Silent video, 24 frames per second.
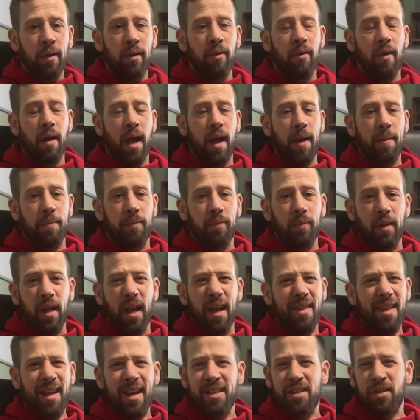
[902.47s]
right?
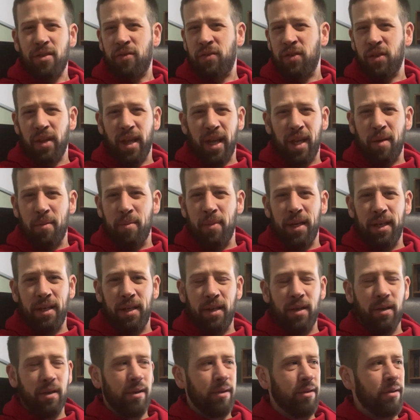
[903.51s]
And that doesn't feel like a big
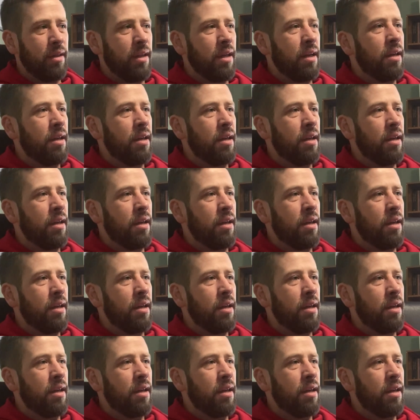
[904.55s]
deal.